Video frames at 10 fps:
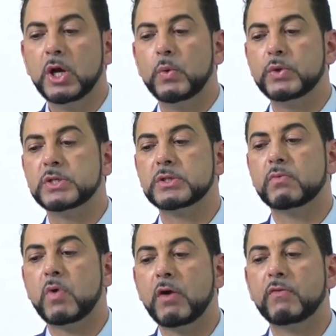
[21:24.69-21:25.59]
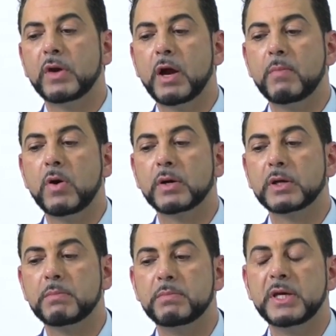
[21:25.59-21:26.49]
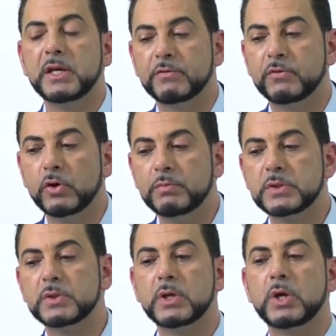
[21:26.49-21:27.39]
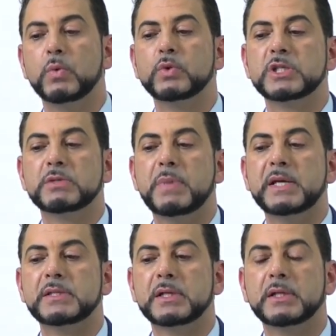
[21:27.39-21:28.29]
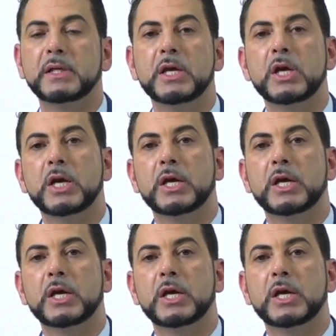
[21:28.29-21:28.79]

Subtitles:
which is the rivalry among competing firms, which is basically